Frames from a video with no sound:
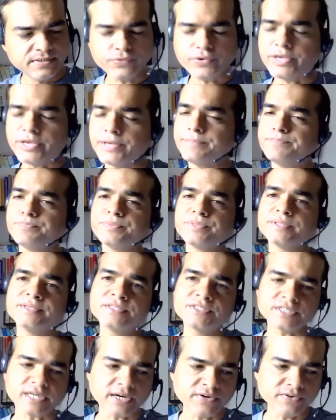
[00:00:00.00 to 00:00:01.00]
Okay,
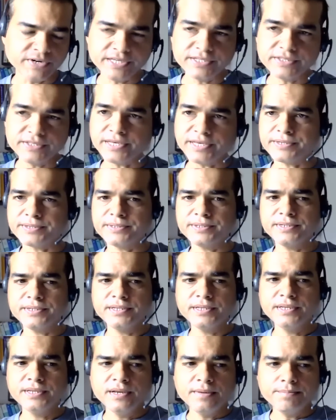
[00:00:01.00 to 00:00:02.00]
start reading there.
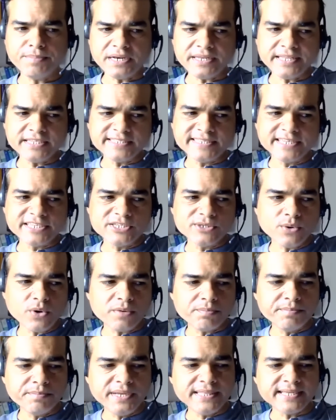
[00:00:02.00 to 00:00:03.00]
But this does
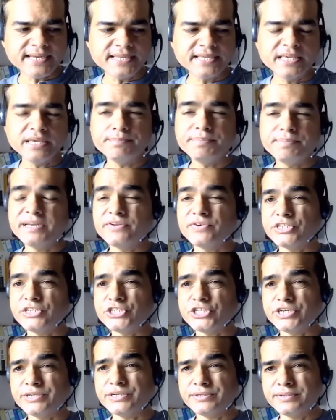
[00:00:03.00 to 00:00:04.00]
not mean that keep it
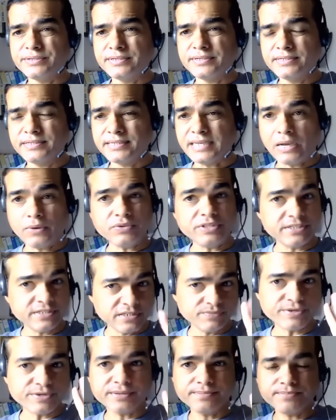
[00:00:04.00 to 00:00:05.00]
rigid. Now,
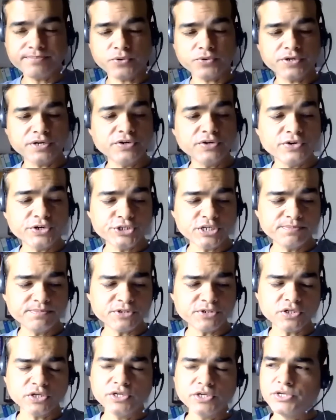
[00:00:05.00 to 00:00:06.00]
this is very important. Rigid
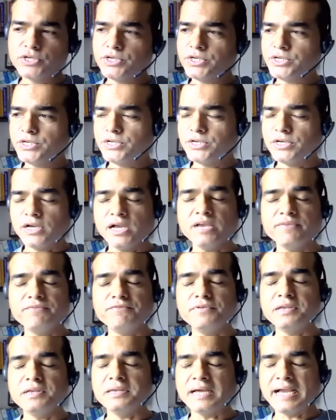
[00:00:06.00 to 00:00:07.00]
means
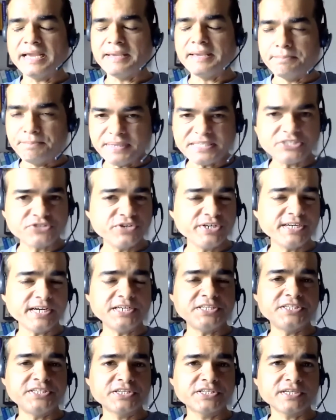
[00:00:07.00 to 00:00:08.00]
I must read
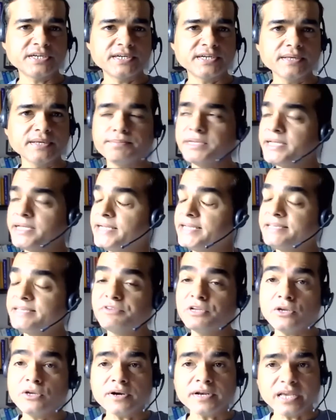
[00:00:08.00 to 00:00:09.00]
at 6:30. It
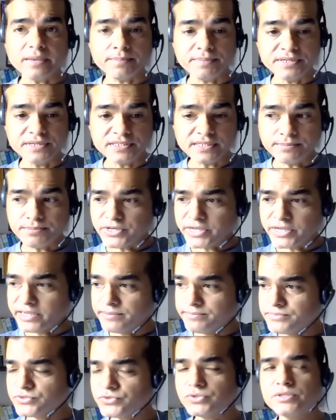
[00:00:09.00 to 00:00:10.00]
will not happen.
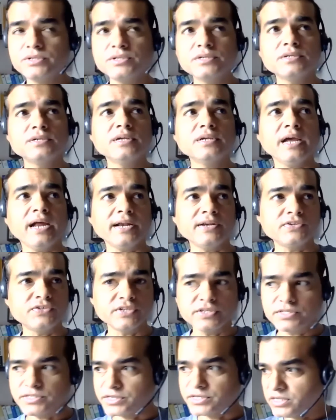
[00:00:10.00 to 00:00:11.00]
Sometimes at
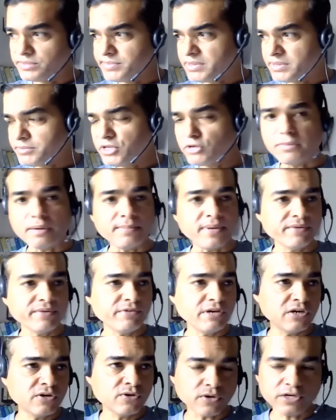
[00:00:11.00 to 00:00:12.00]
6:30, maybe your mama
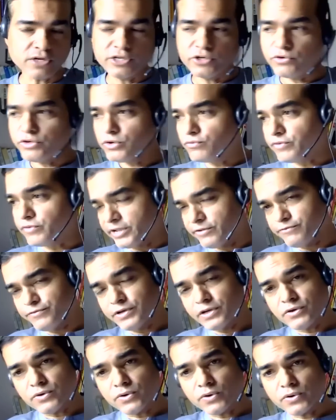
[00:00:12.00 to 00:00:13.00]
will call you, your
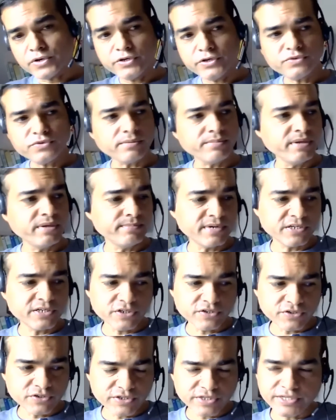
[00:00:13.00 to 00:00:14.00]
wife will call you, some
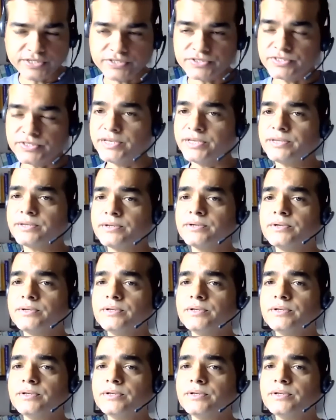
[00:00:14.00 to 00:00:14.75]
emergency is there.